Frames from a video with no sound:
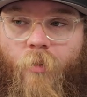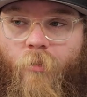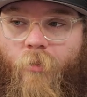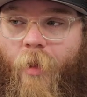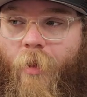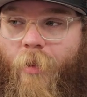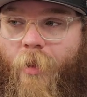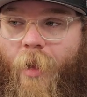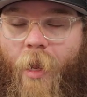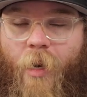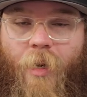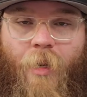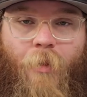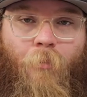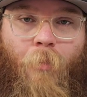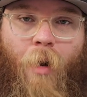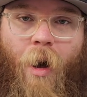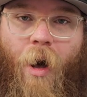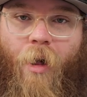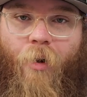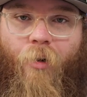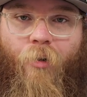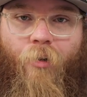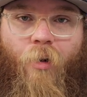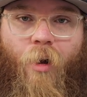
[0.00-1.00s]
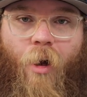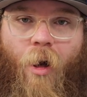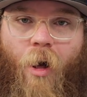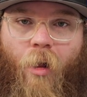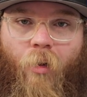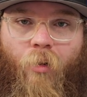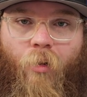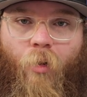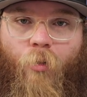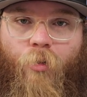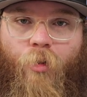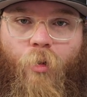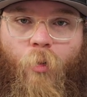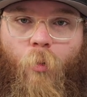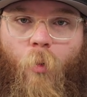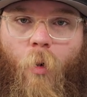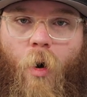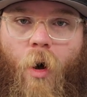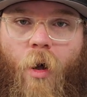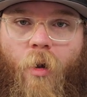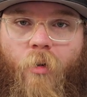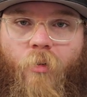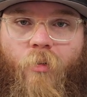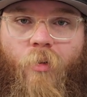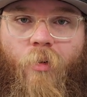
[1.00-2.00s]
Take any modern holo you
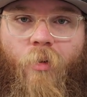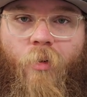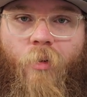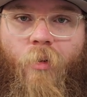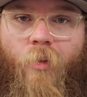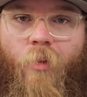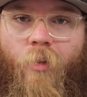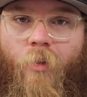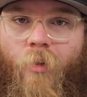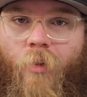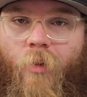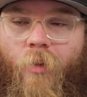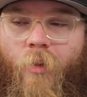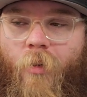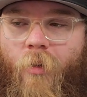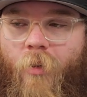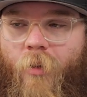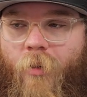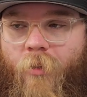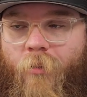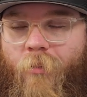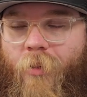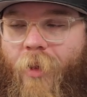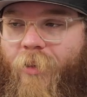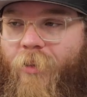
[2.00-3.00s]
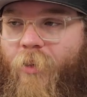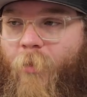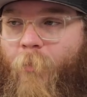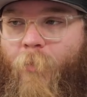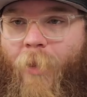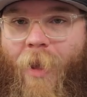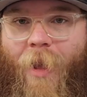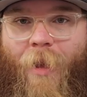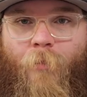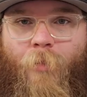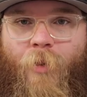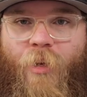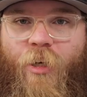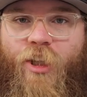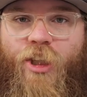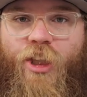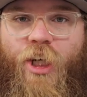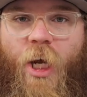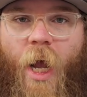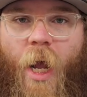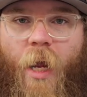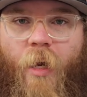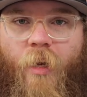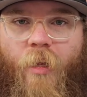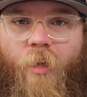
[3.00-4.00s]
want. Take the baby
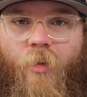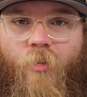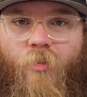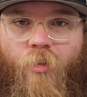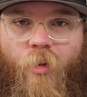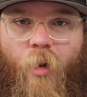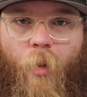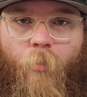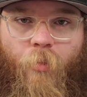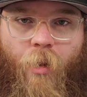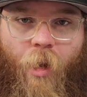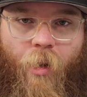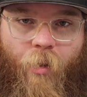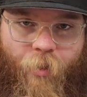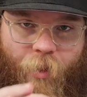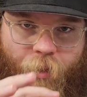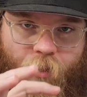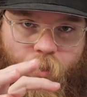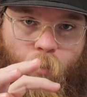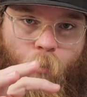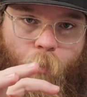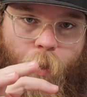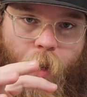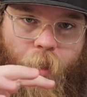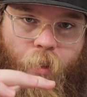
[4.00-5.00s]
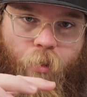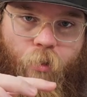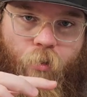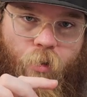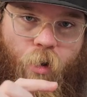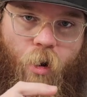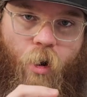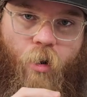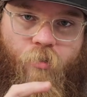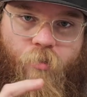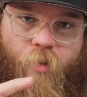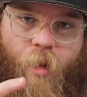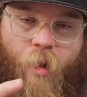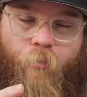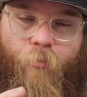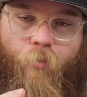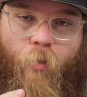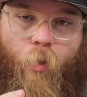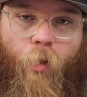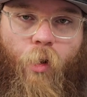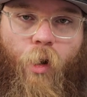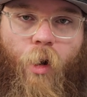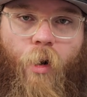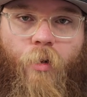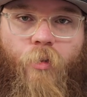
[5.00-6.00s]
shinies, I'm talking like the regular cards, not
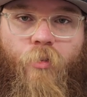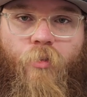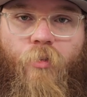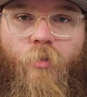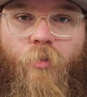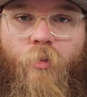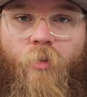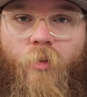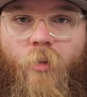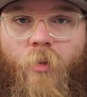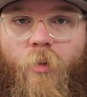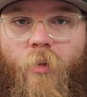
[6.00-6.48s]
full arts.